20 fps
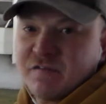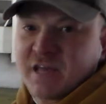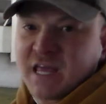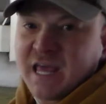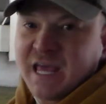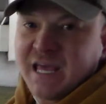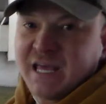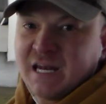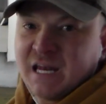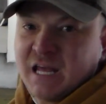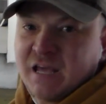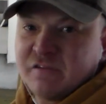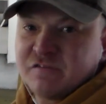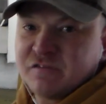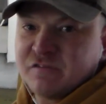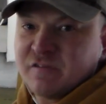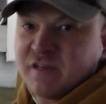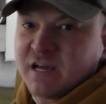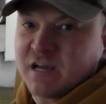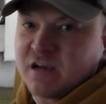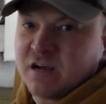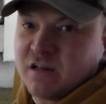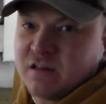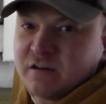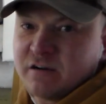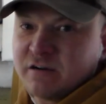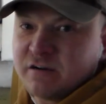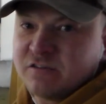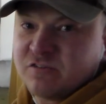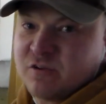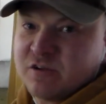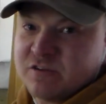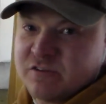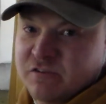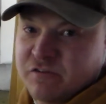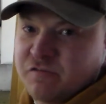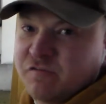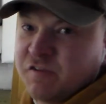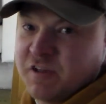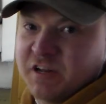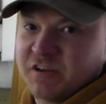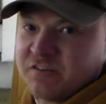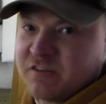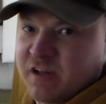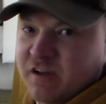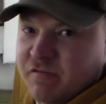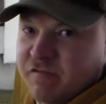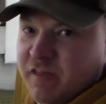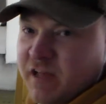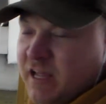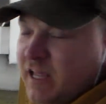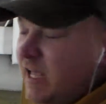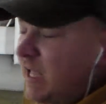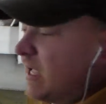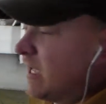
of a can left of that color. So I just finished off that